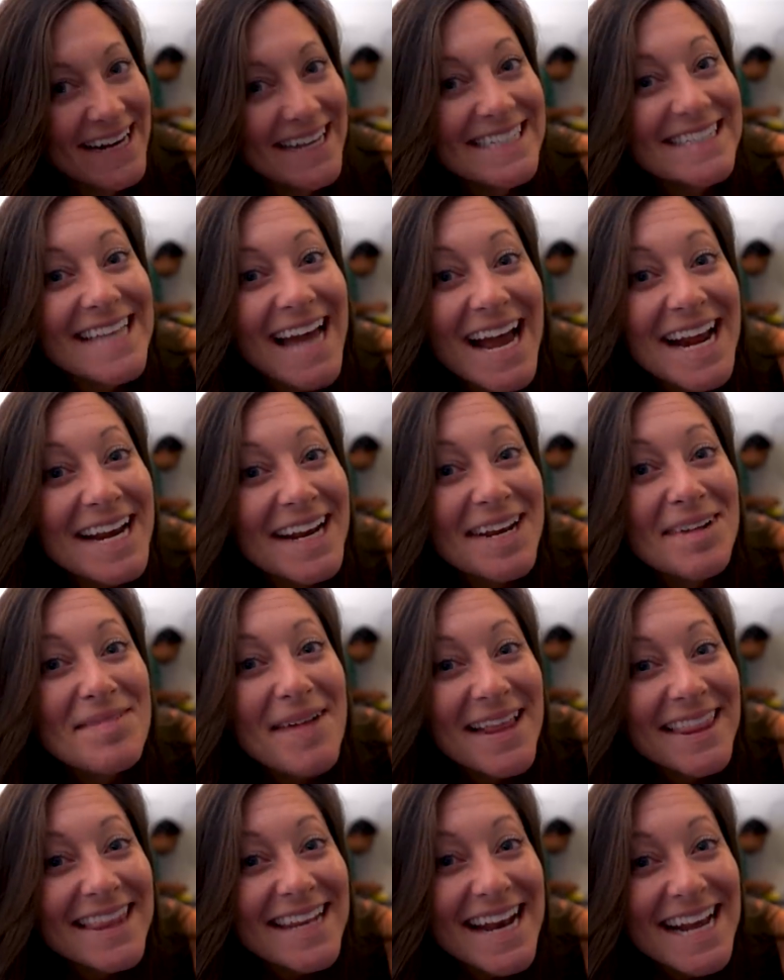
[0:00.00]
excited
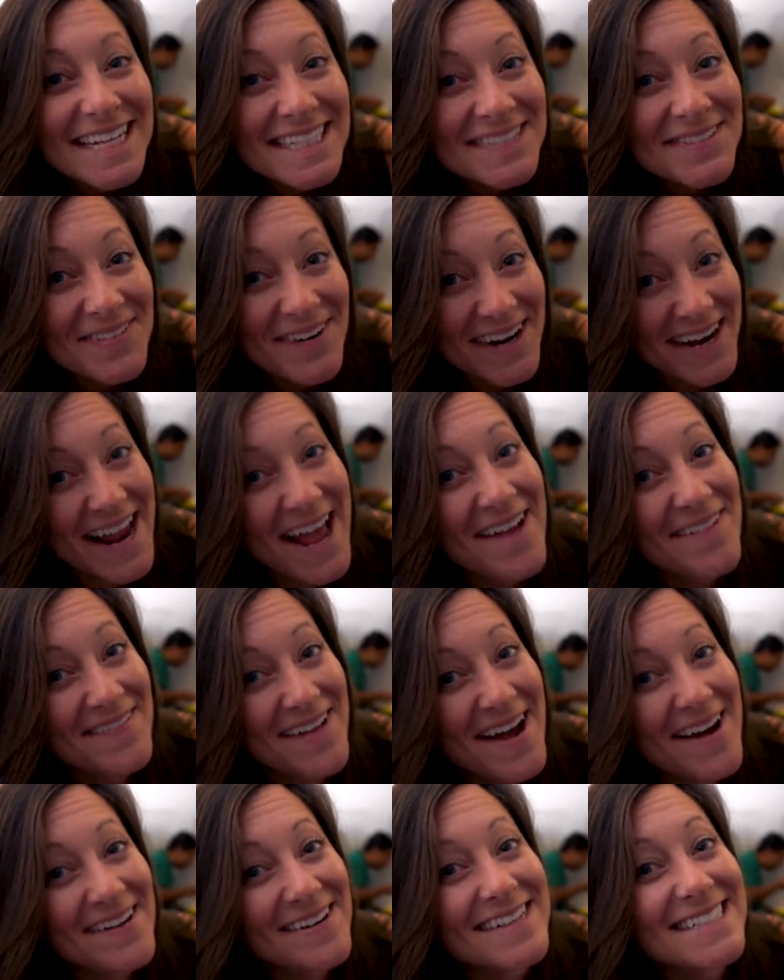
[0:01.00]
about the next four and a
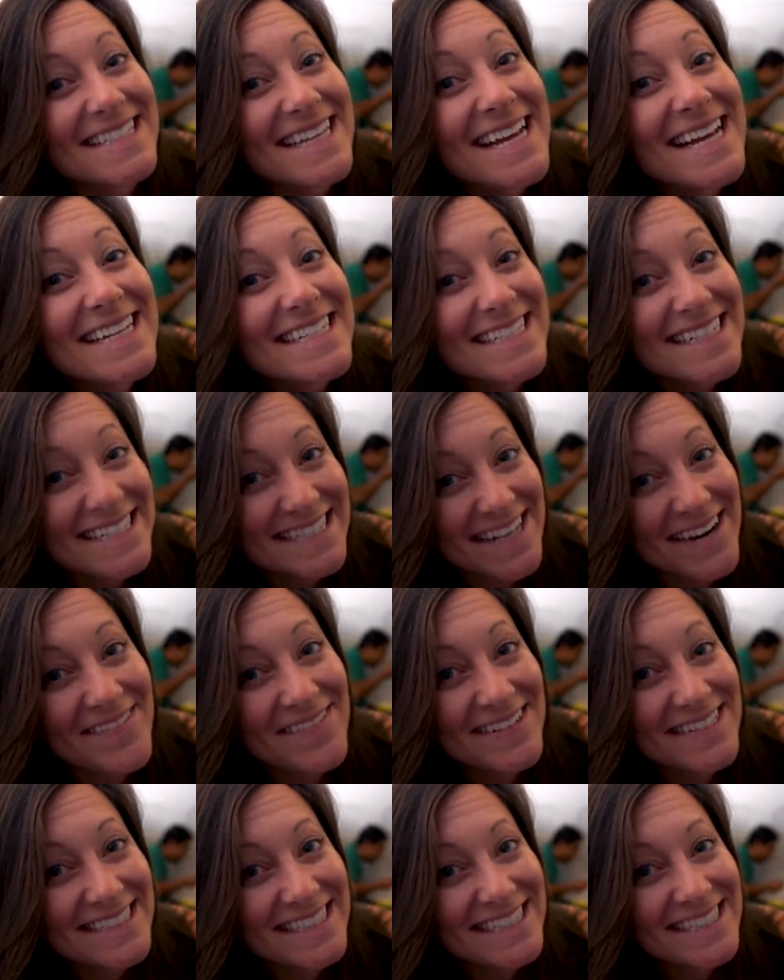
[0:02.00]
half hours to San
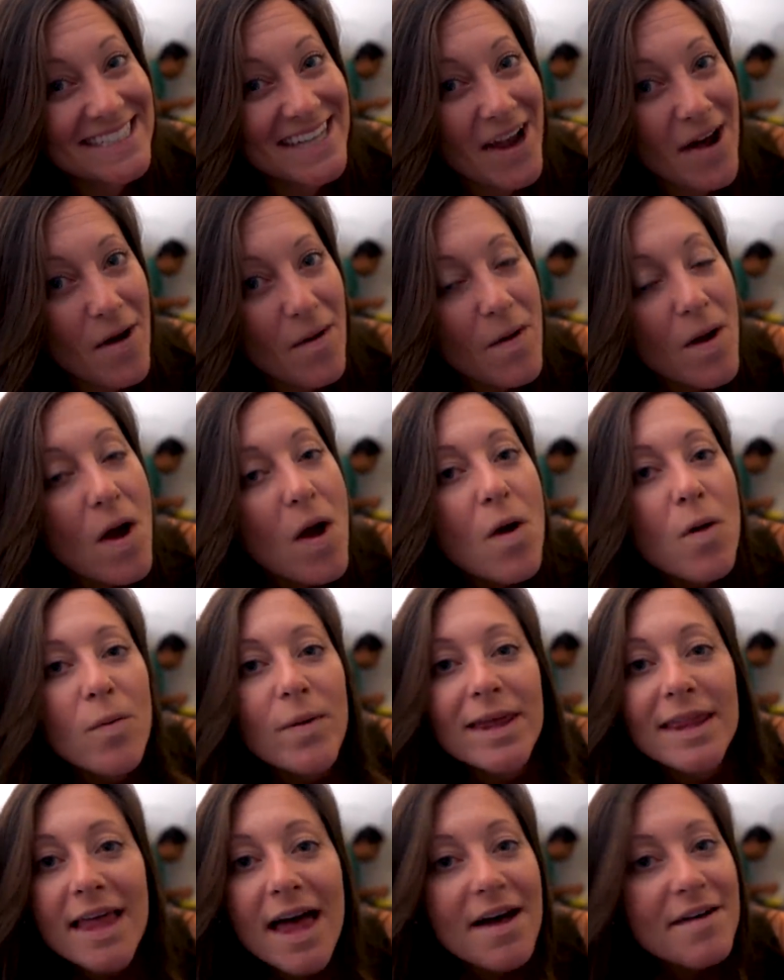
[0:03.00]
Francisco.
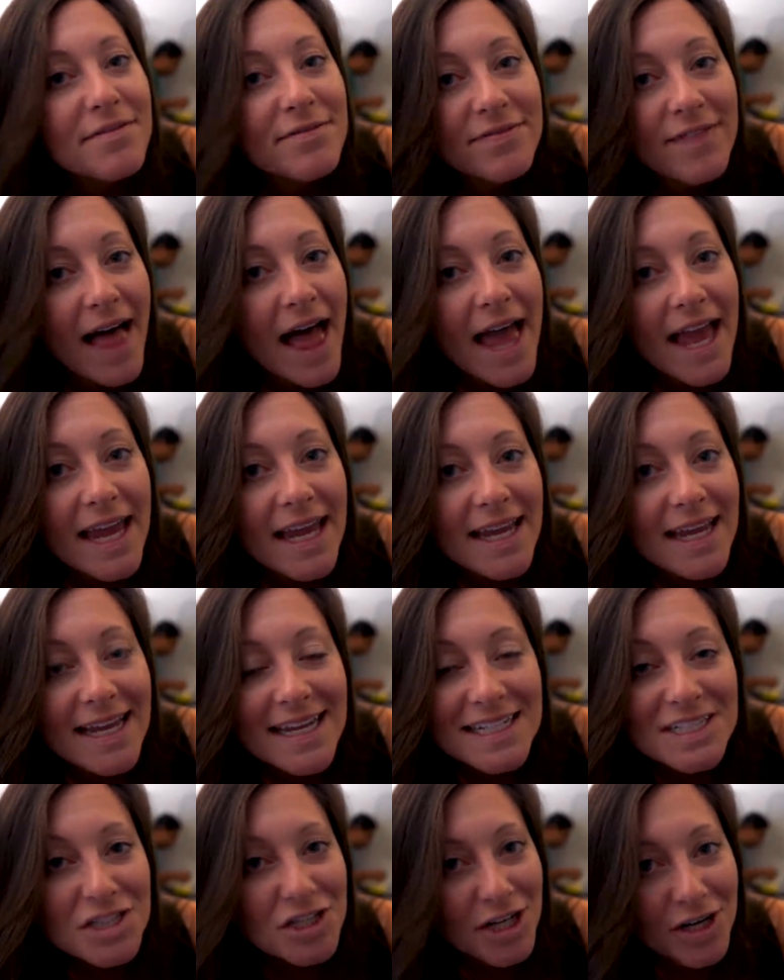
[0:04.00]
We love flying
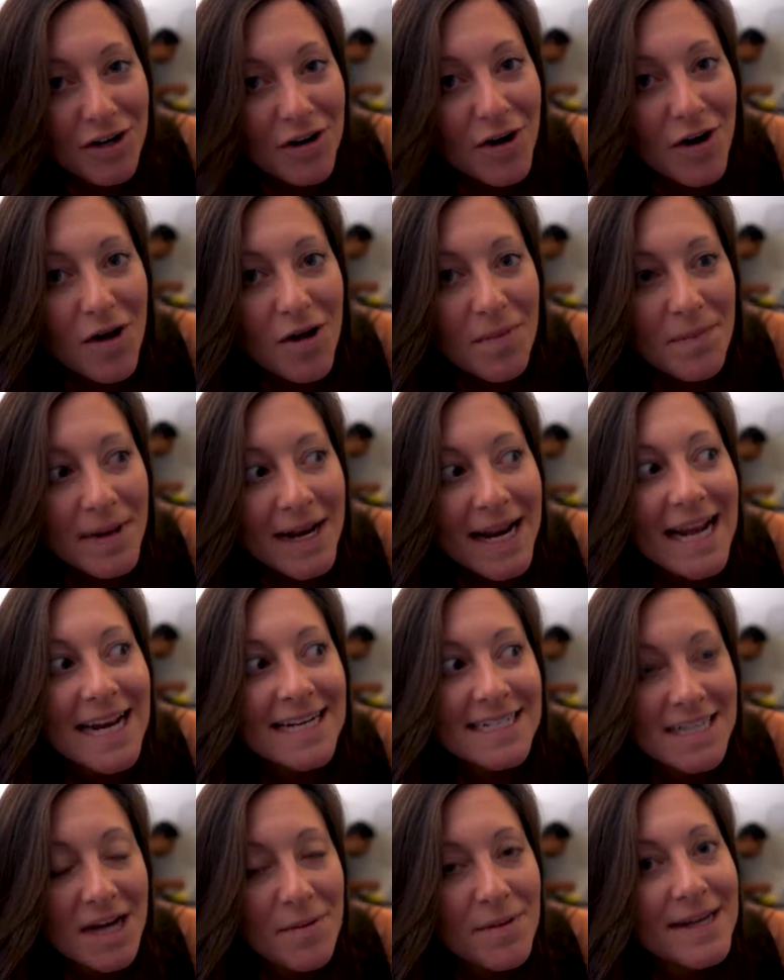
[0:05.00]
in general, but
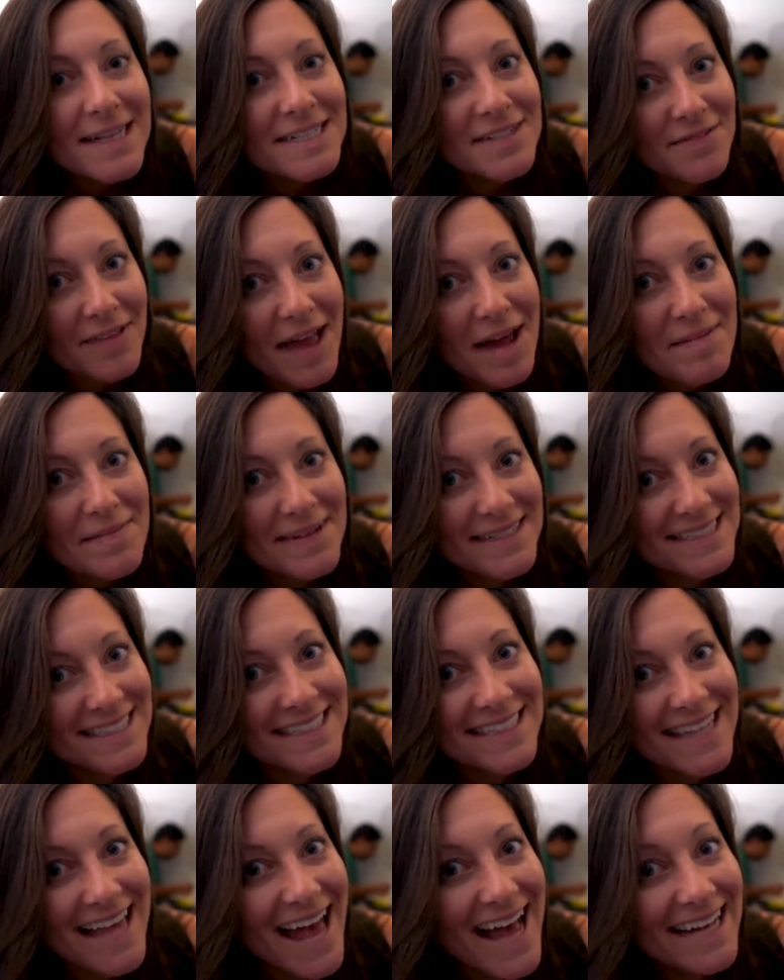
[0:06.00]
anytime we get to fly
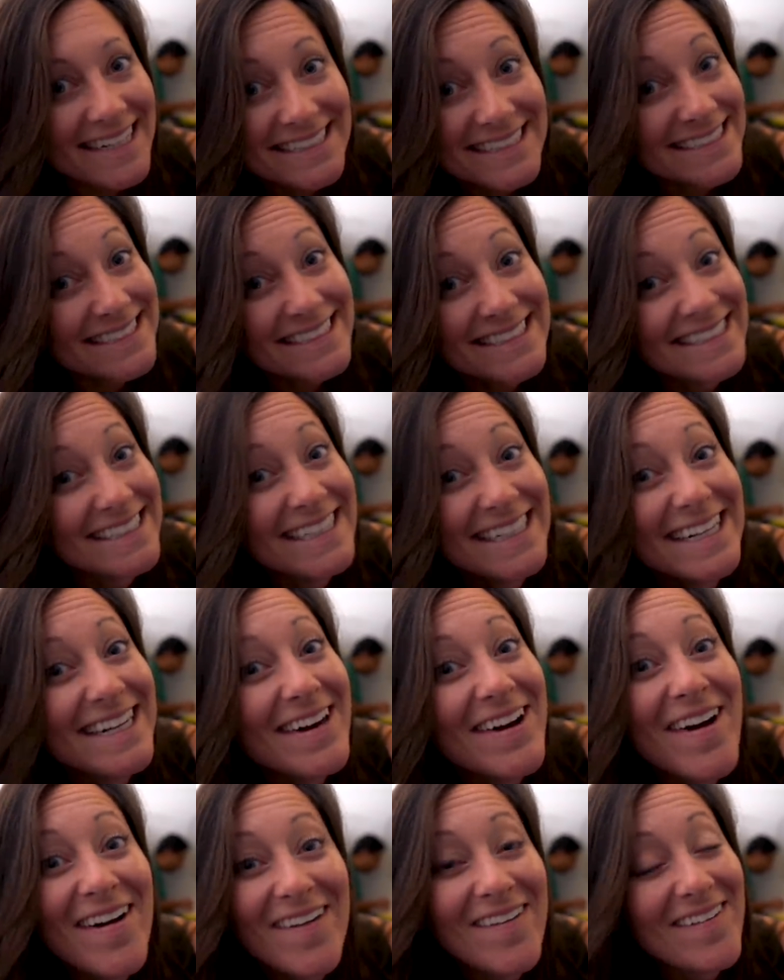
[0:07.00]
business class,
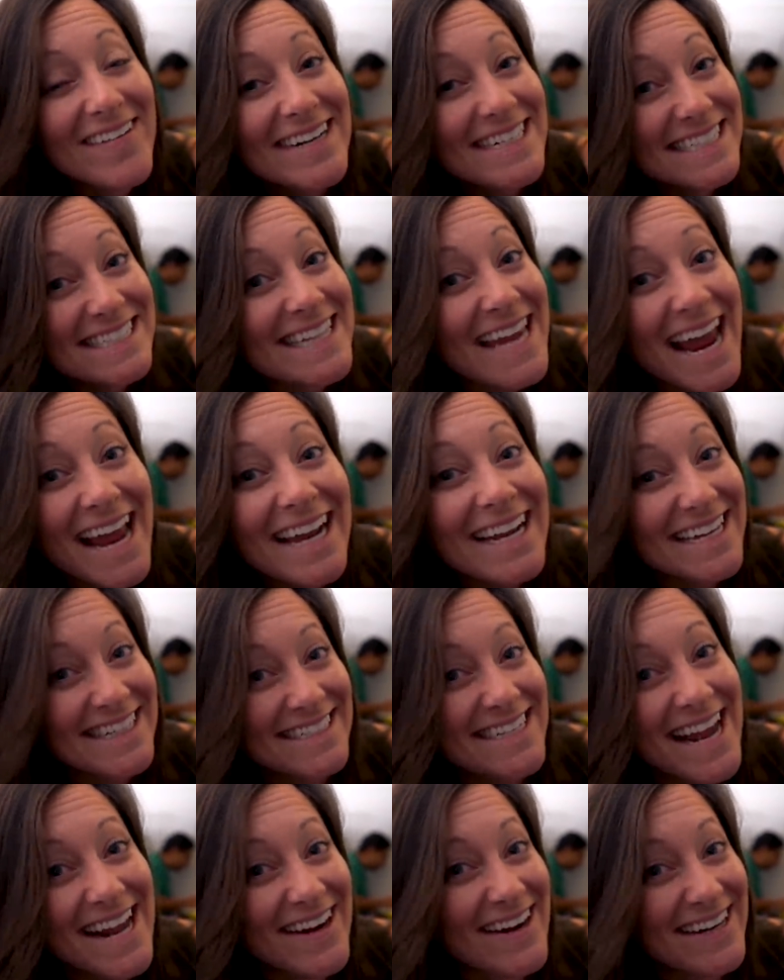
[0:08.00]
we just can't
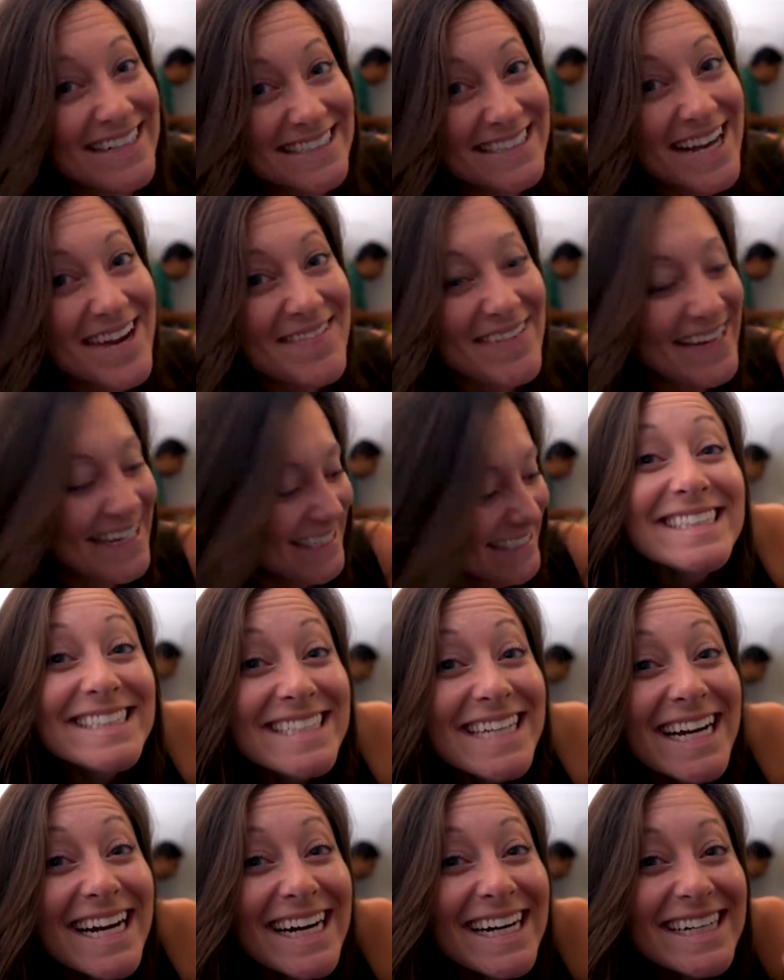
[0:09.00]
contain our excitement.
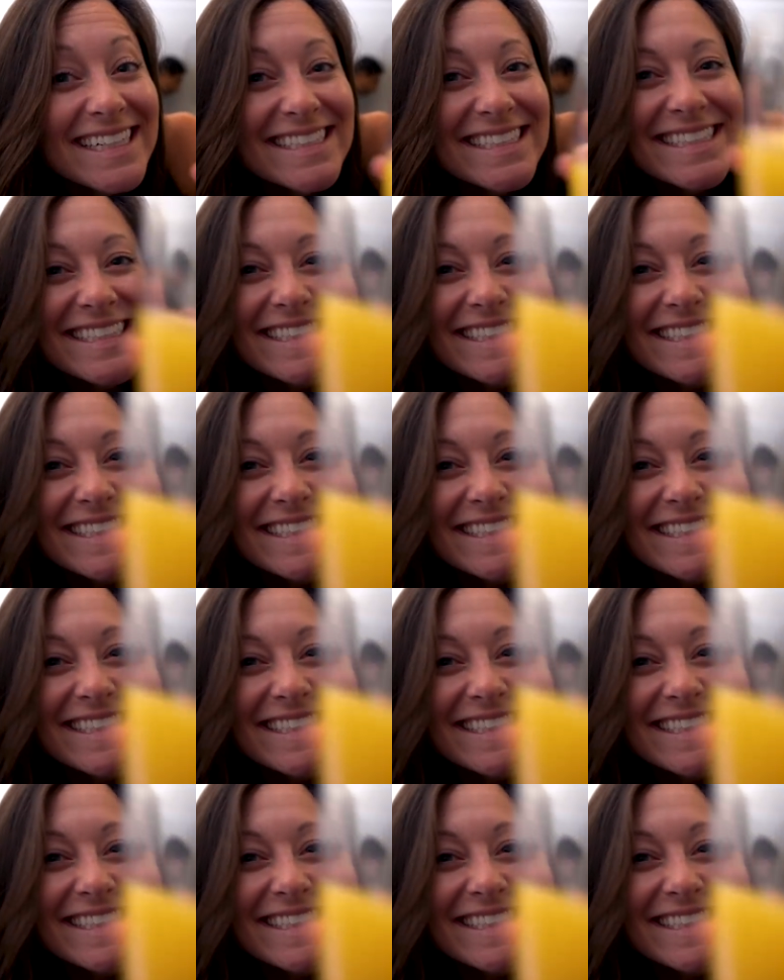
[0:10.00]
Jeez!